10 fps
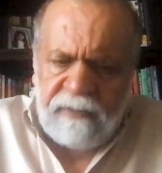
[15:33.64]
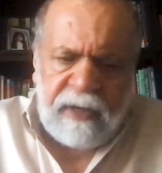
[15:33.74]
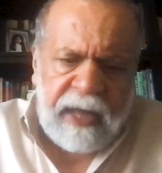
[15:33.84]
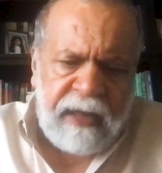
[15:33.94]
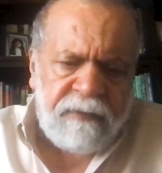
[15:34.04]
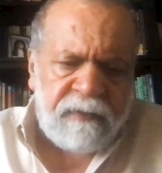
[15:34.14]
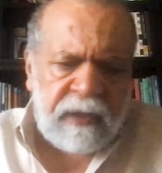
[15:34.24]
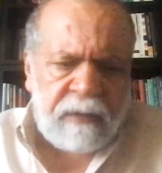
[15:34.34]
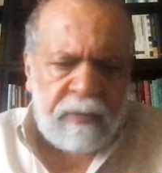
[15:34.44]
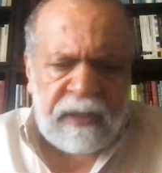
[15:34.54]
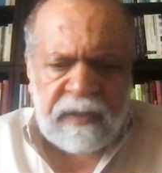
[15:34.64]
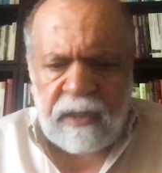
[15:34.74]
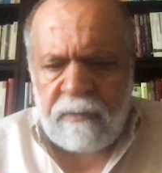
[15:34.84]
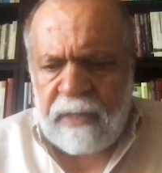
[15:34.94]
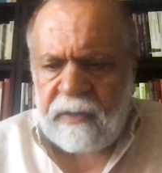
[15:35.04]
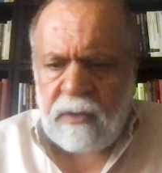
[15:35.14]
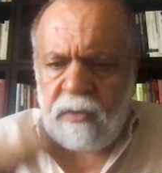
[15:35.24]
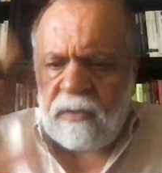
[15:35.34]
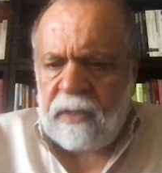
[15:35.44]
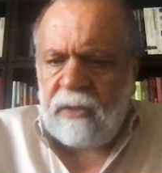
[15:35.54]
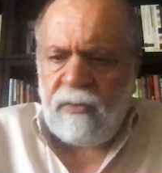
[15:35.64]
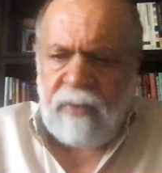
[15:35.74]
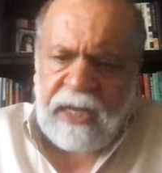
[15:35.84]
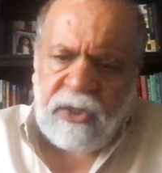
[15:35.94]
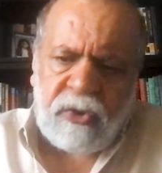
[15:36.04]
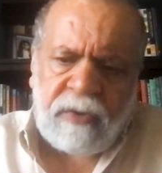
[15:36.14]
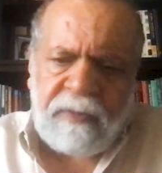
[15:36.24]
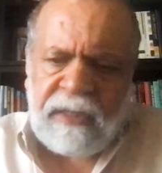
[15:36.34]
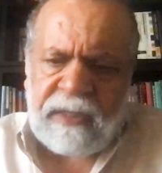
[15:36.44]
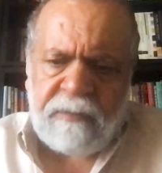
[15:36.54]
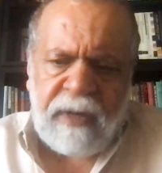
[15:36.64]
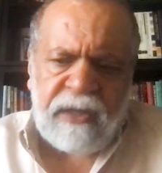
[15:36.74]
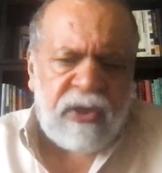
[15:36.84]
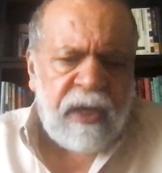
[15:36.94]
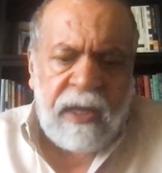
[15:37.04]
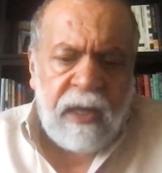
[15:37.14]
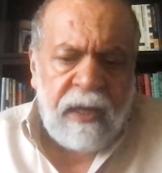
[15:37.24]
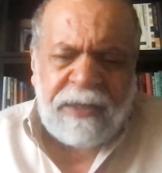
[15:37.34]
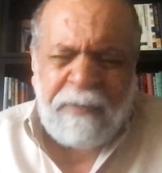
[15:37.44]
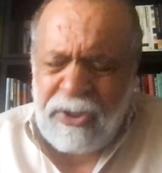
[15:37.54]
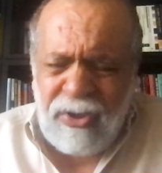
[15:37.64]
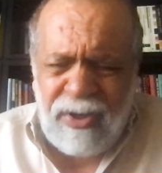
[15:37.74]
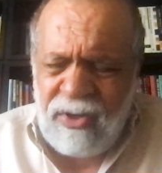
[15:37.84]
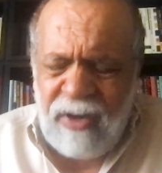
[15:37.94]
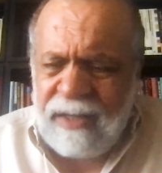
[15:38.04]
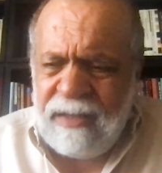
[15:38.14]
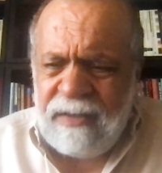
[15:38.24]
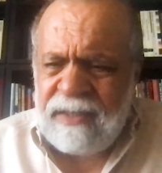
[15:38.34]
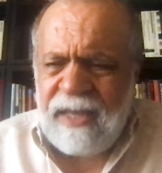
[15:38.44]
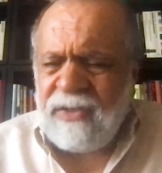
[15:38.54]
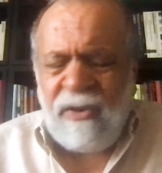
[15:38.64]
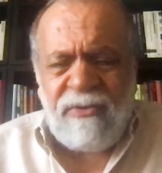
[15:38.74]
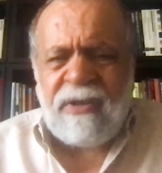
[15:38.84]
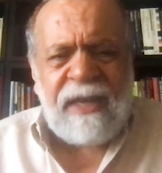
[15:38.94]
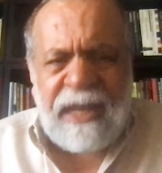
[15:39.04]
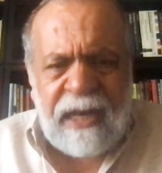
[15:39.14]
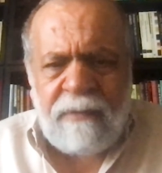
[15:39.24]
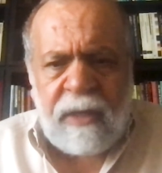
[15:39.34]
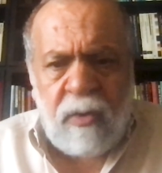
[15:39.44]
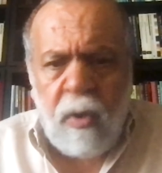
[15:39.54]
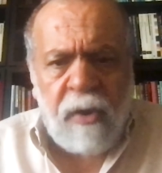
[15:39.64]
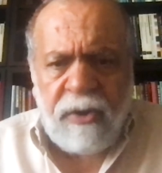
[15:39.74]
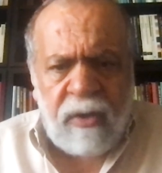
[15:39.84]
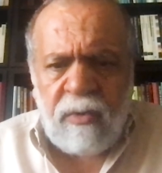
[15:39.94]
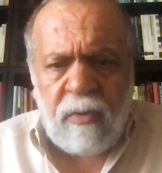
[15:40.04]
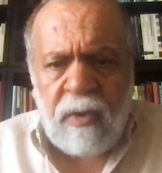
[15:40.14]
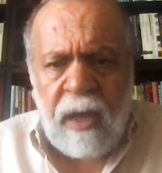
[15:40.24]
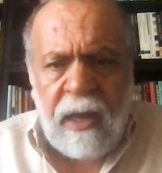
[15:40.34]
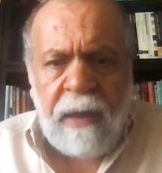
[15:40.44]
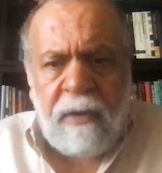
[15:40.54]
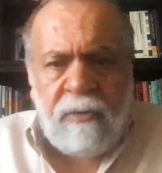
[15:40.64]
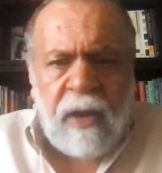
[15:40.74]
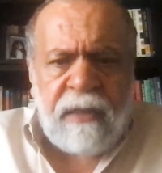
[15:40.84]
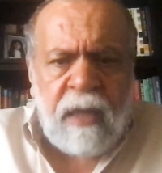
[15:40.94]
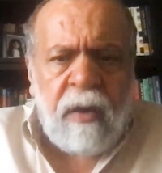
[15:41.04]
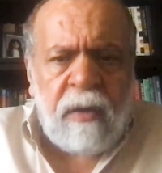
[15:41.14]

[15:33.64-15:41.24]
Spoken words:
even have the ballistic missiles and the range should be this much, especially United States. Are you kidding me? Who are you? Right now,